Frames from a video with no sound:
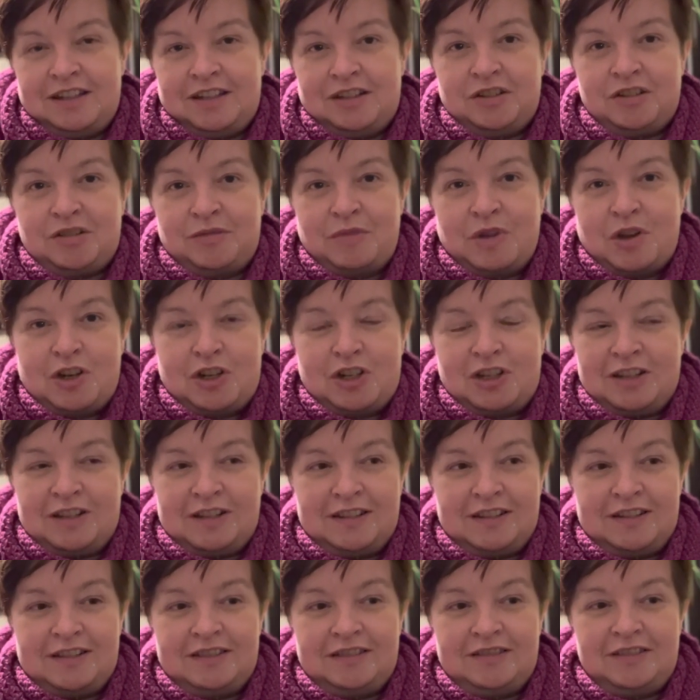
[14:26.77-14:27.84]

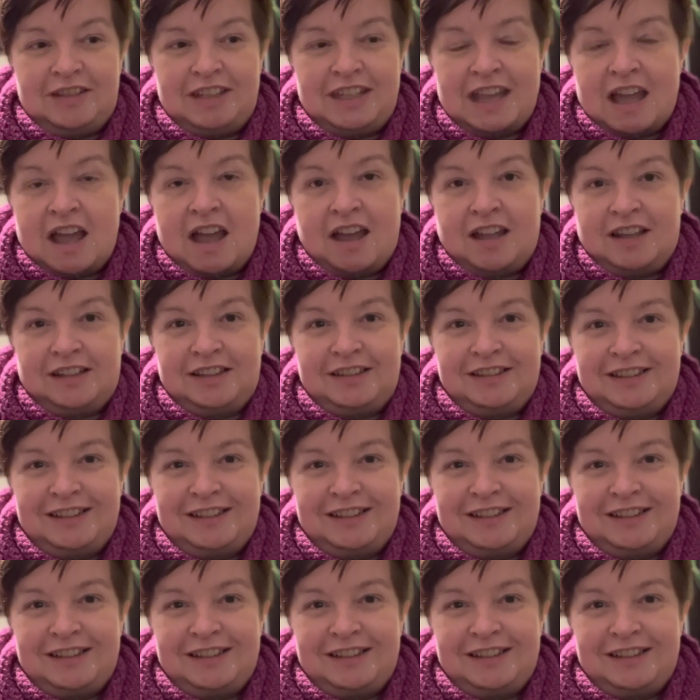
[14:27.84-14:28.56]
commercial yarn.